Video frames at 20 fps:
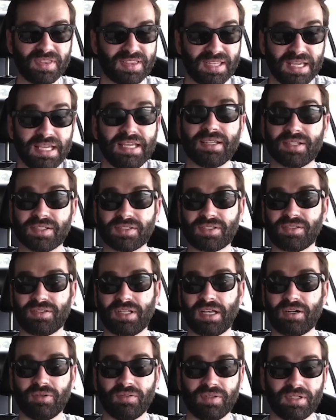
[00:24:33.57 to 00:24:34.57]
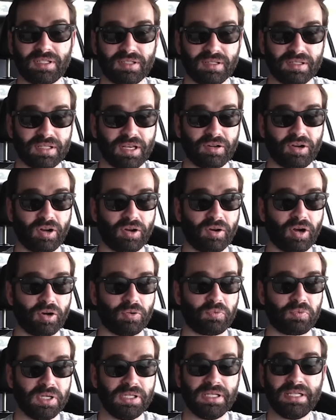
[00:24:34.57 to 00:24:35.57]
things that are, that are,
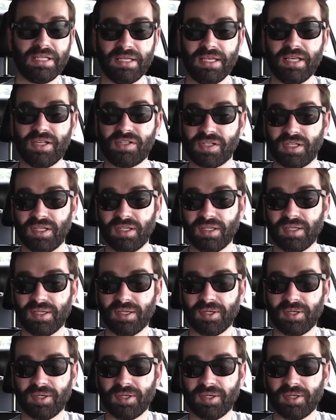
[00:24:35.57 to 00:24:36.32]
are really easy.